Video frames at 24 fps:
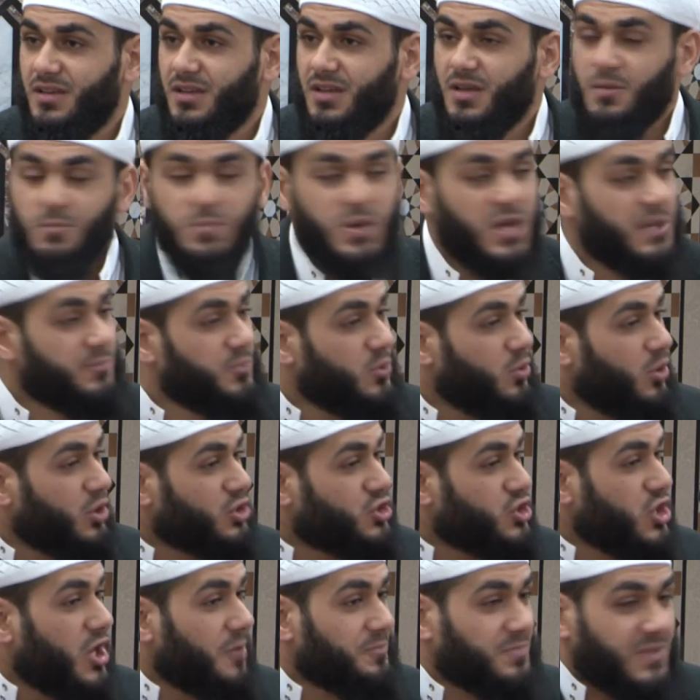People were
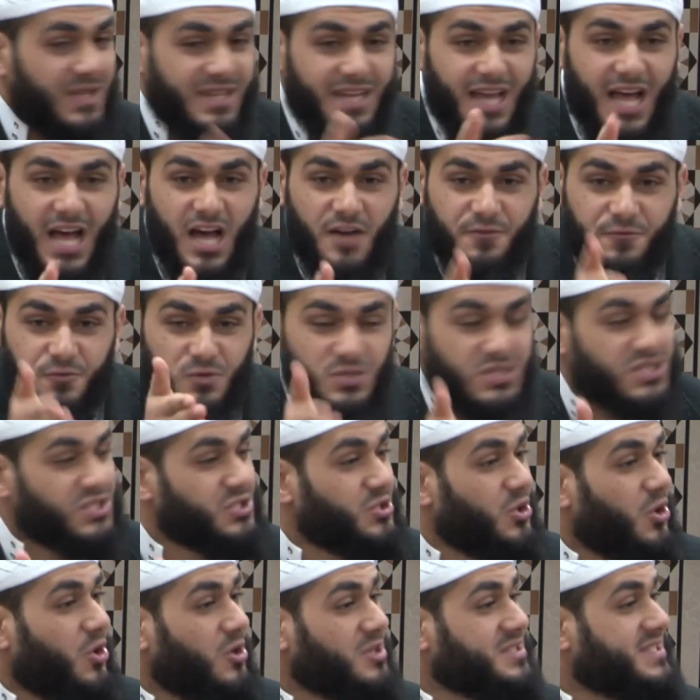chopped in half with
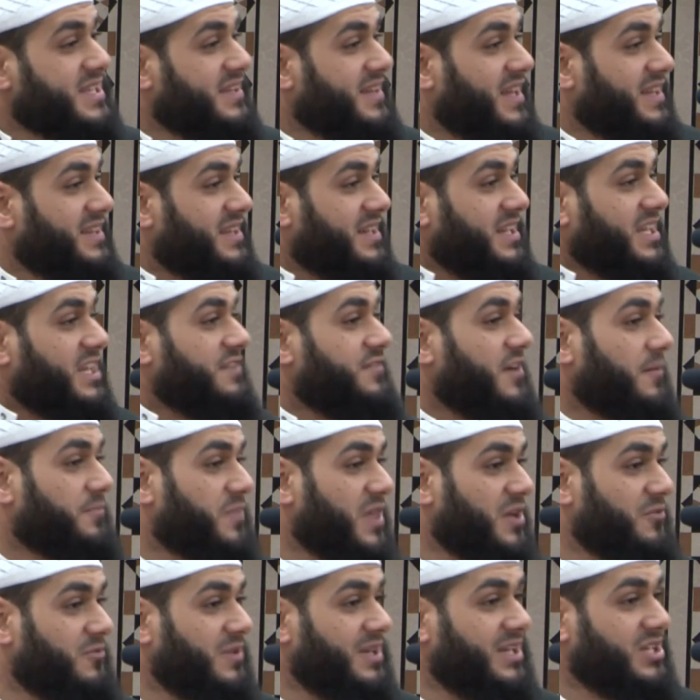swords and they didn't give up
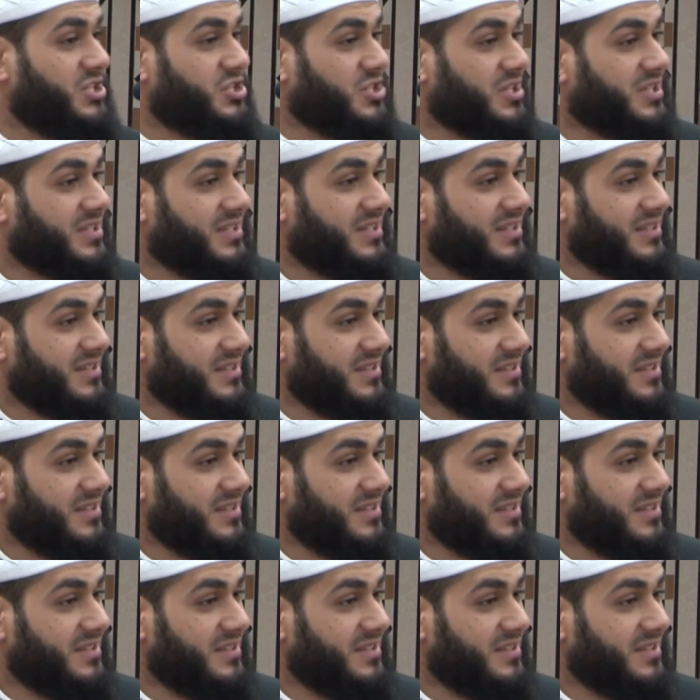their religion.